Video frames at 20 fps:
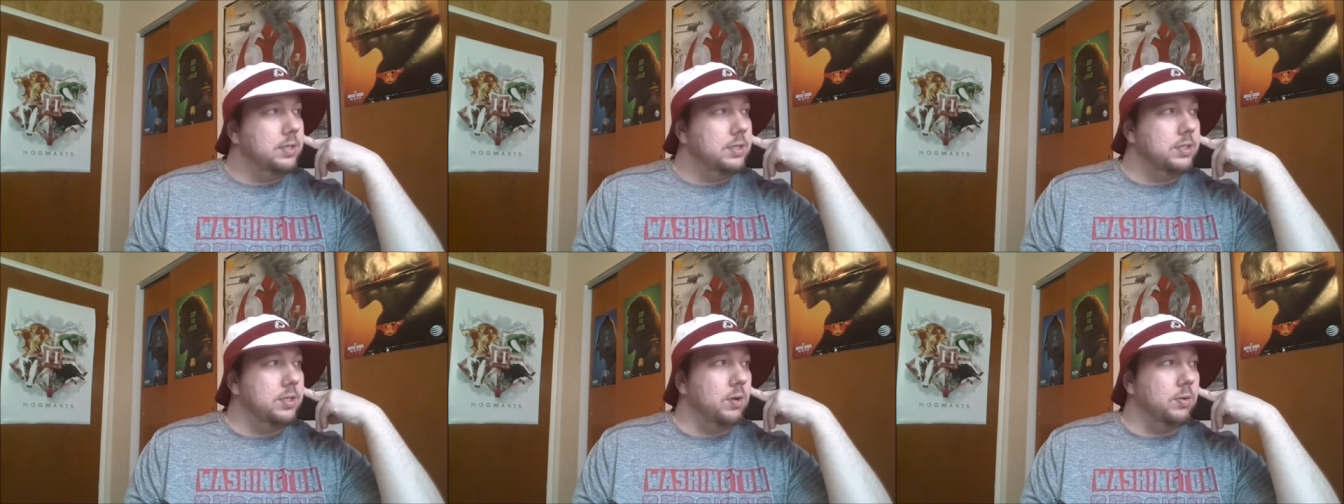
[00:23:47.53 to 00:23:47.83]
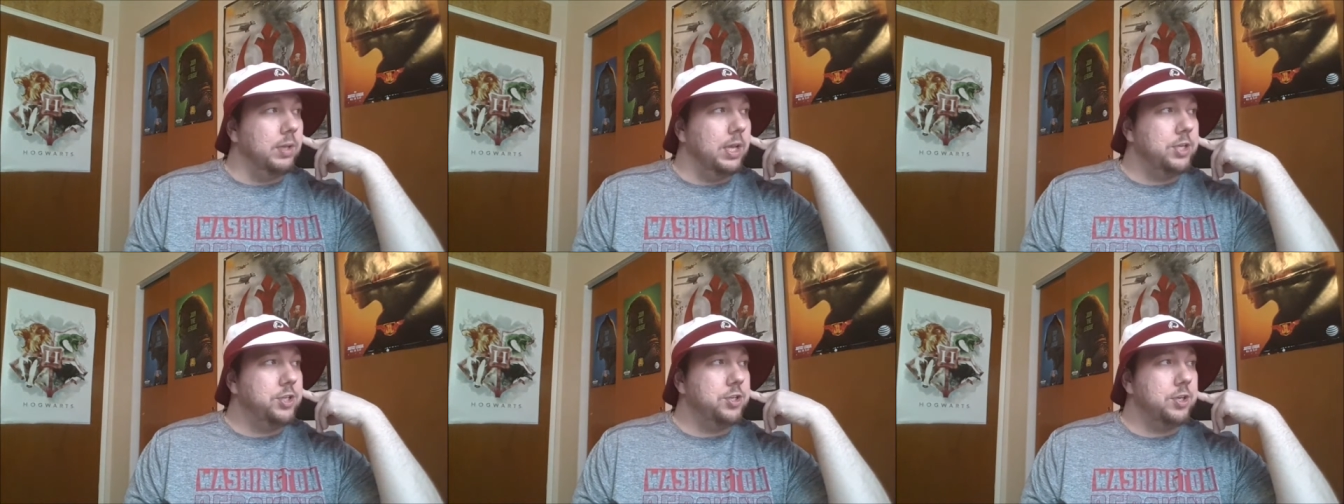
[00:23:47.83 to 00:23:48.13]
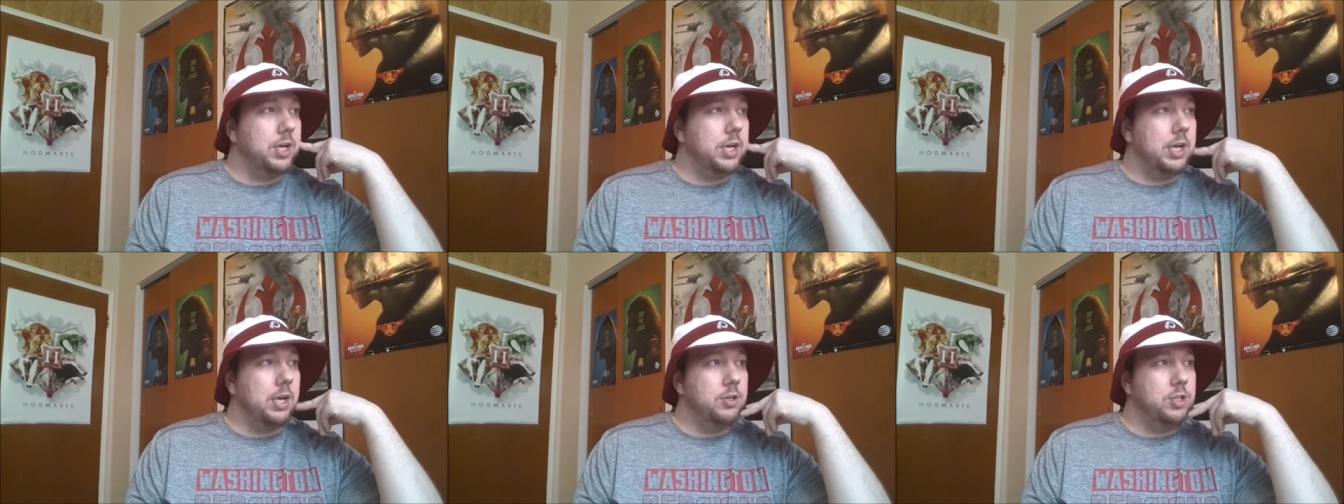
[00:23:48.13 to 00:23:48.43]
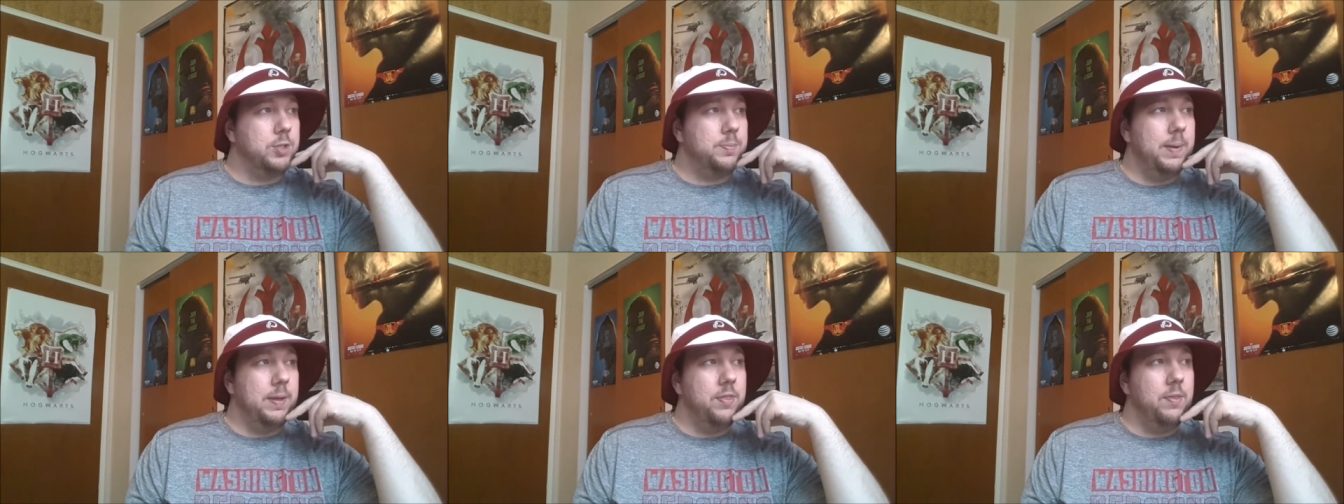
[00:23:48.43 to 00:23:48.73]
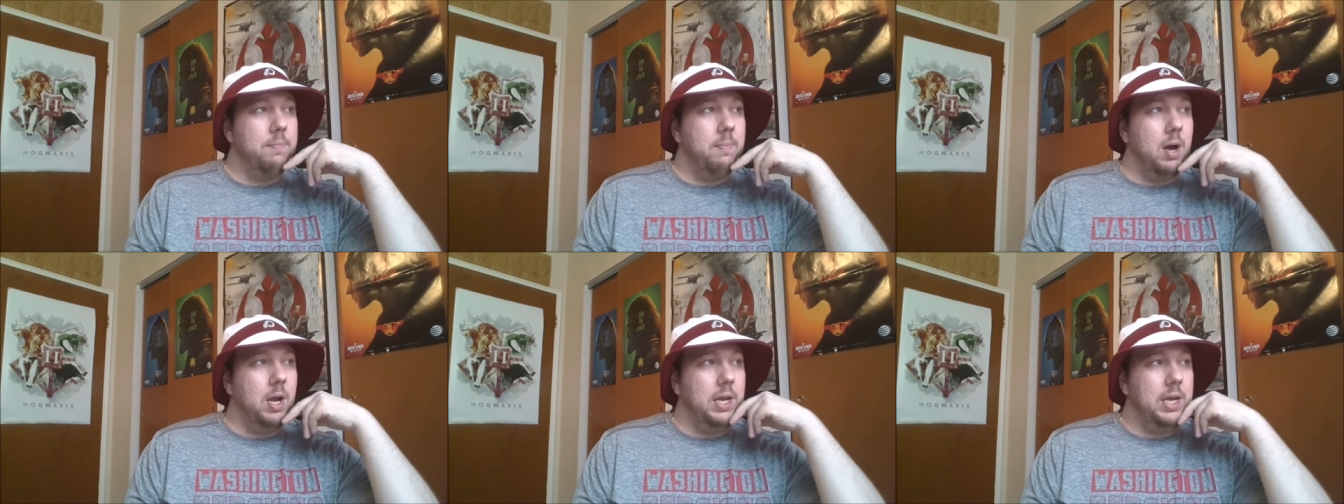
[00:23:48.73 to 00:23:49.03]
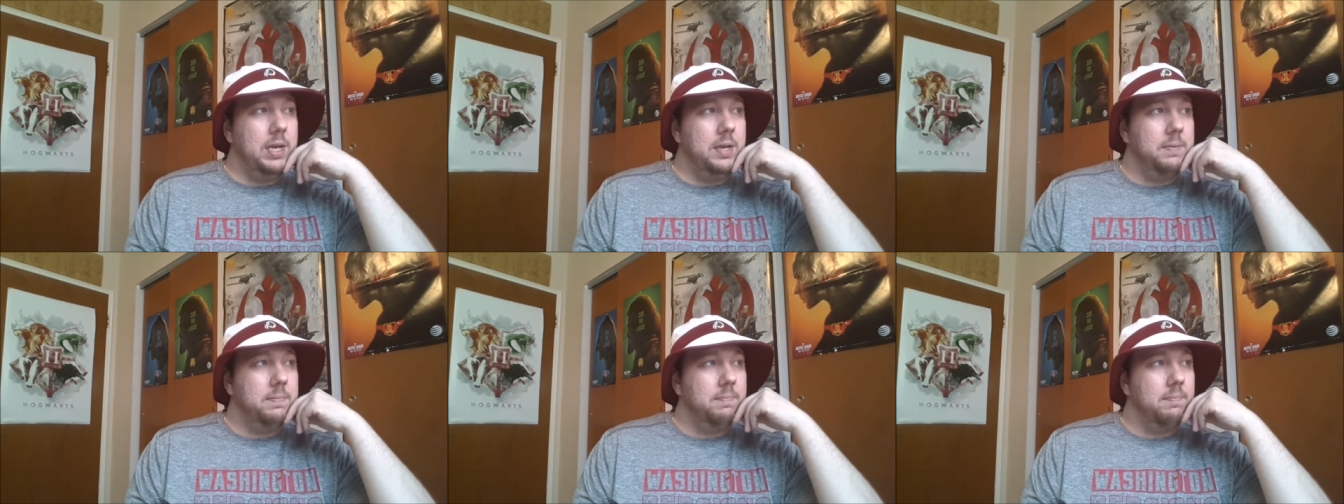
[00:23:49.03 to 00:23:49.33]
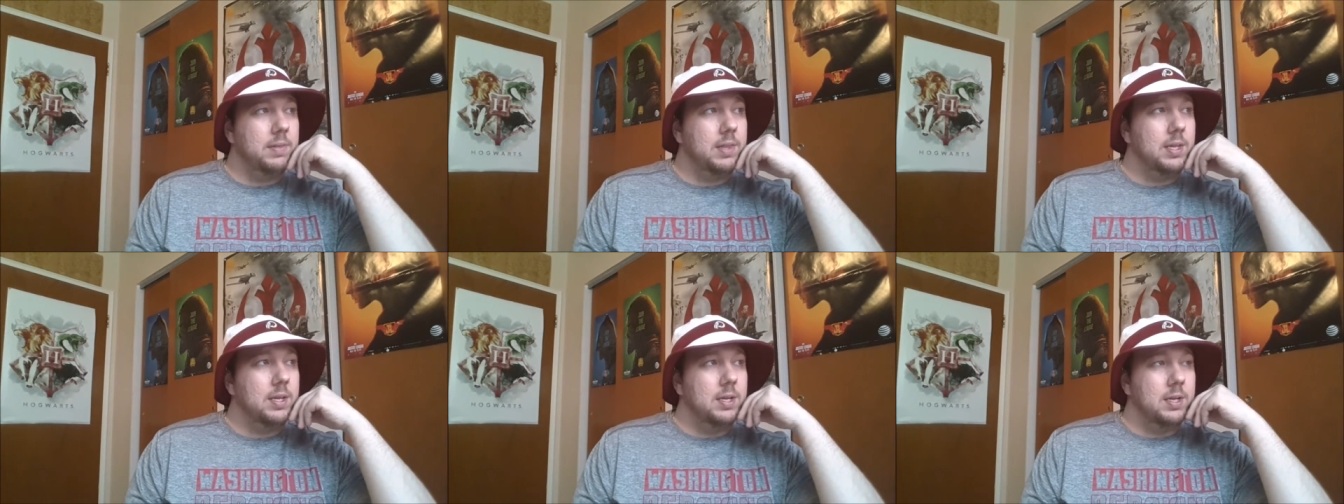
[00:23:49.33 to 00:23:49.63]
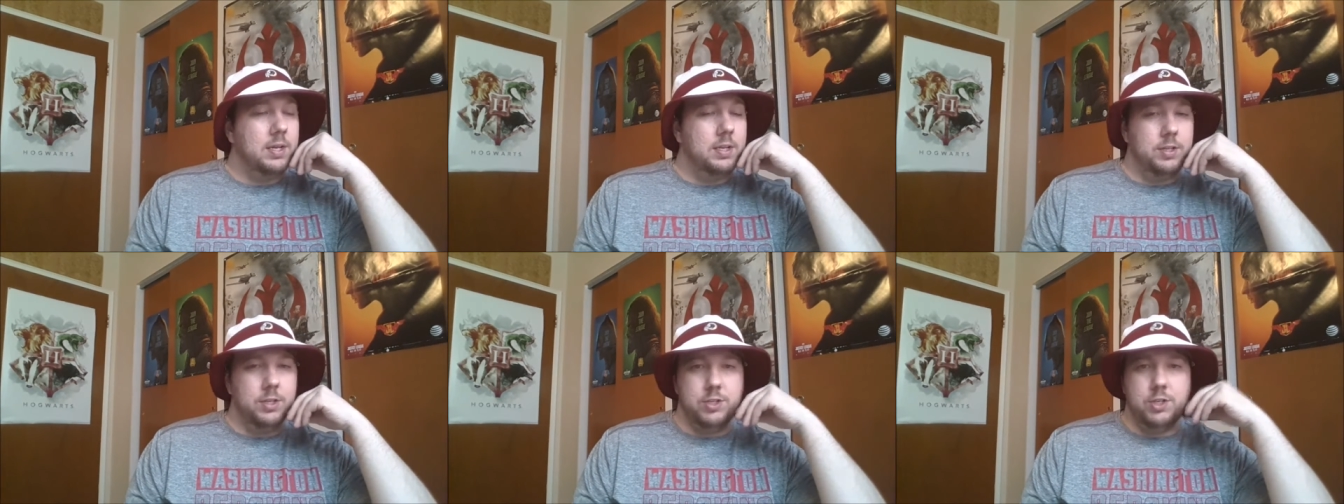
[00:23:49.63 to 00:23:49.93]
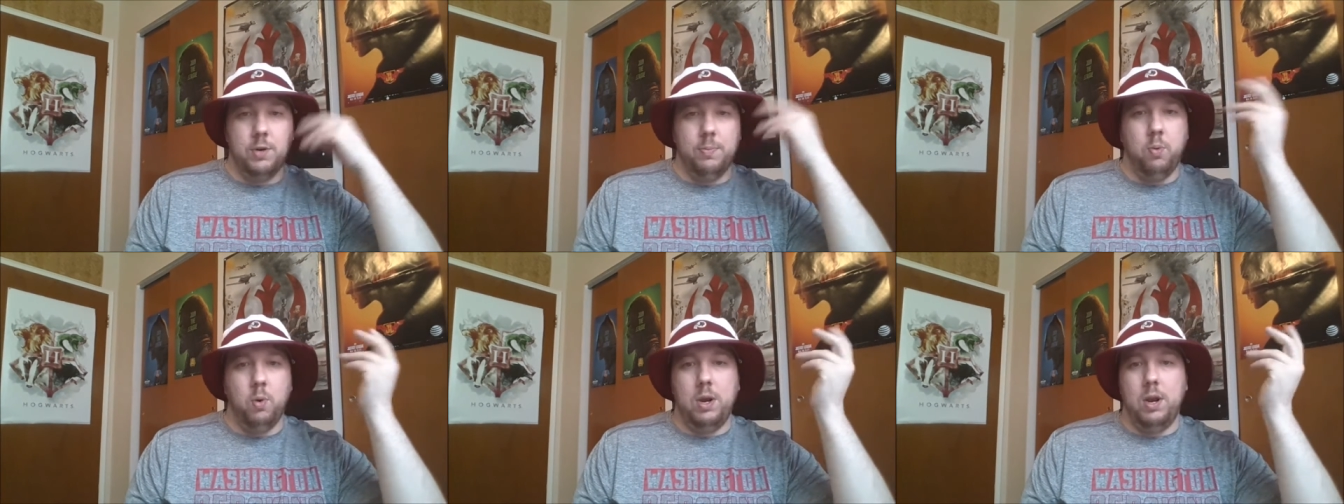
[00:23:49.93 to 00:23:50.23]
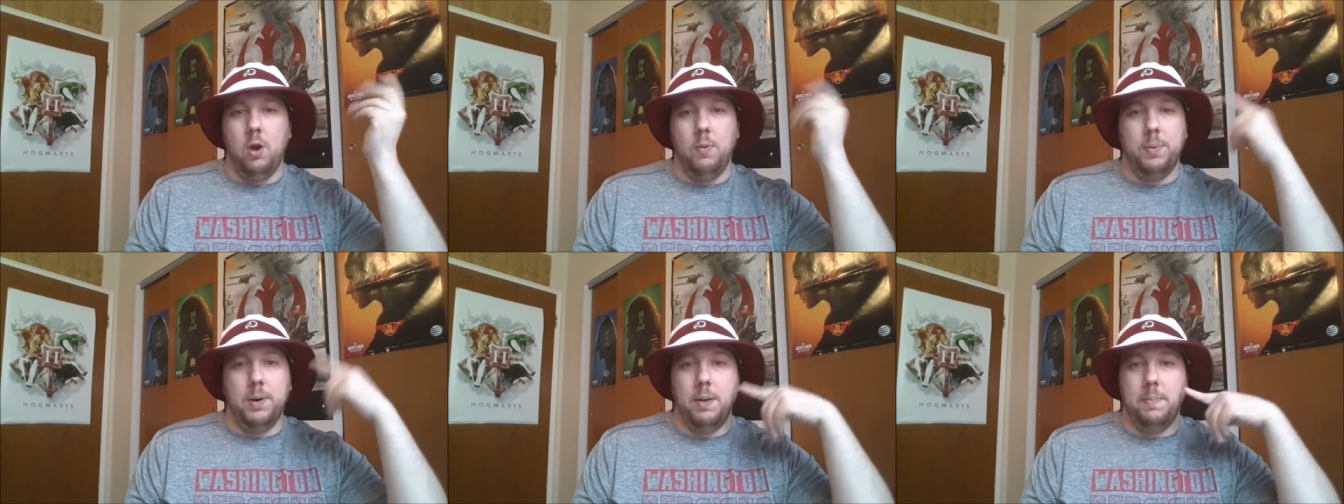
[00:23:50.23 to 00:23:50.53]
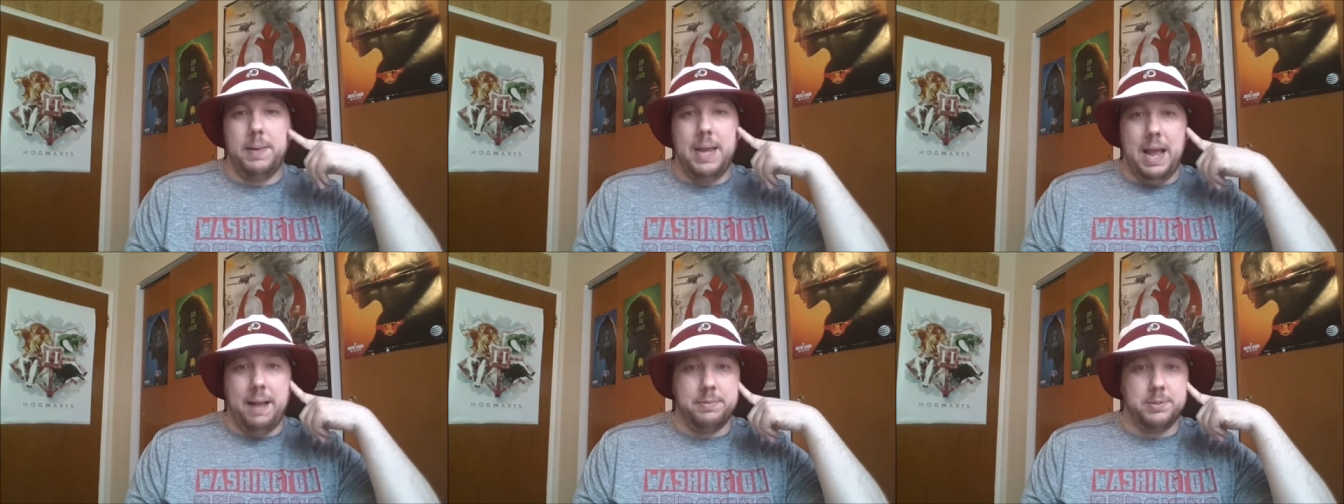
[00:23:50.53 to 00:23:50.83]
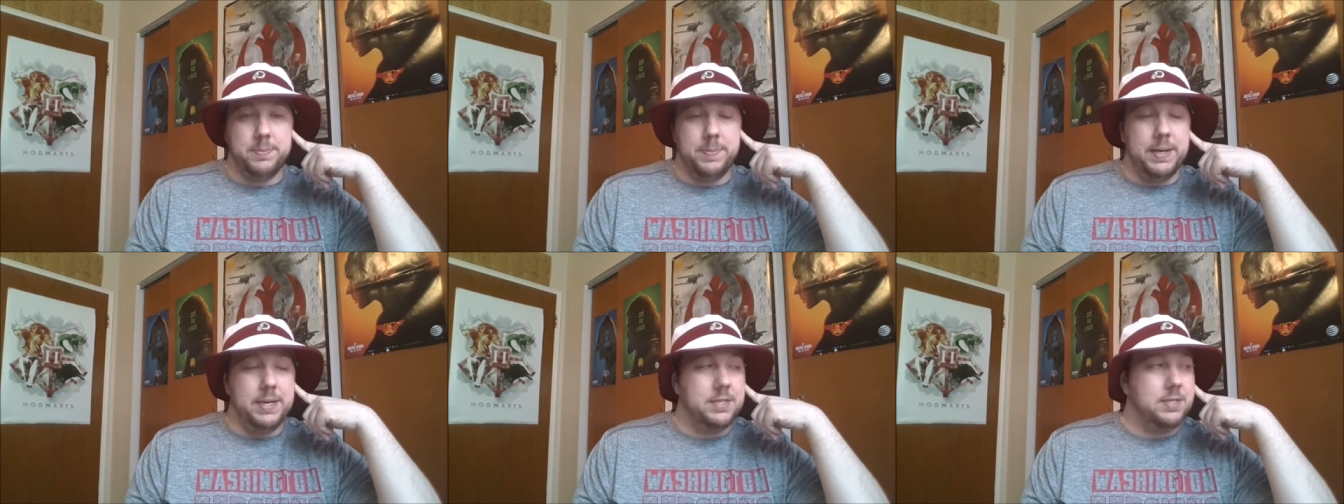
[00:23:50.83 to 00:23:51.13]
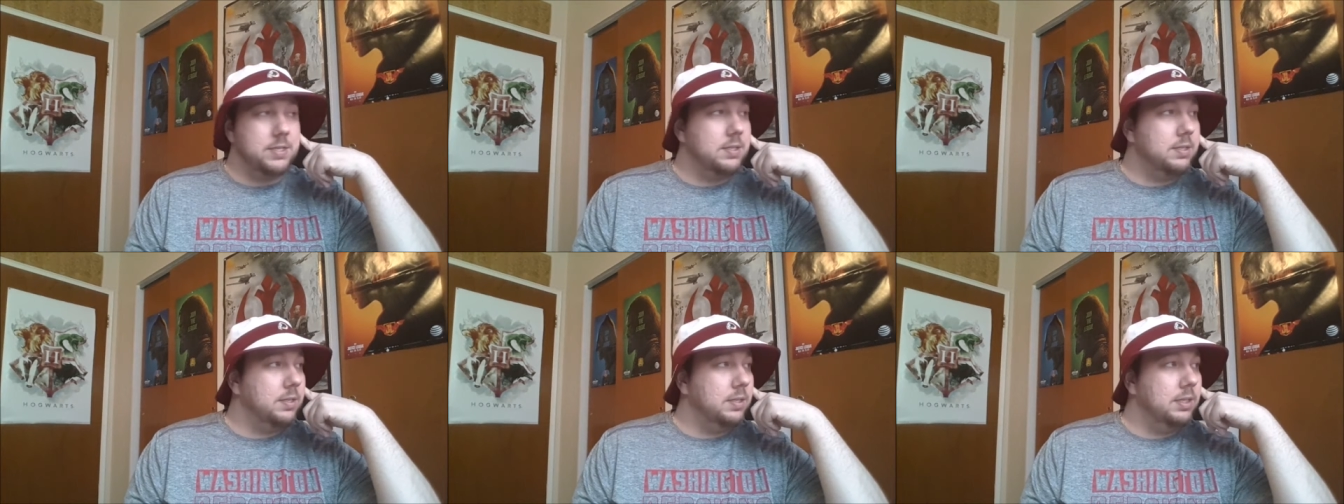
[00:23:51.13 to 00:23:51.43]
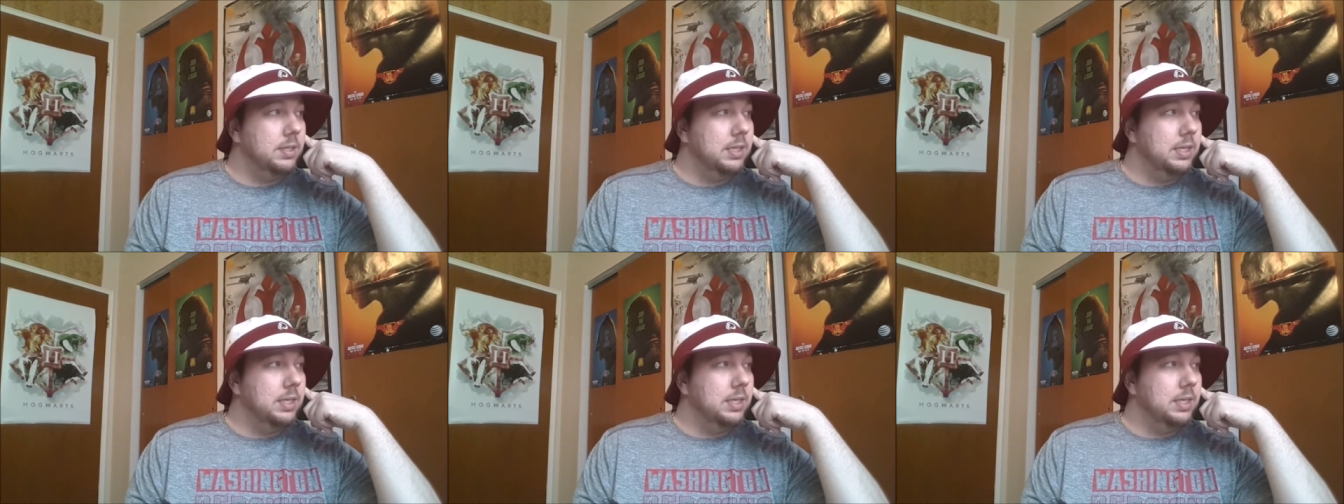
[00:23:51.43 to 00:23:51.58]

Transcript: So unless you're going to go spend the money, there's no point in opening up cap space.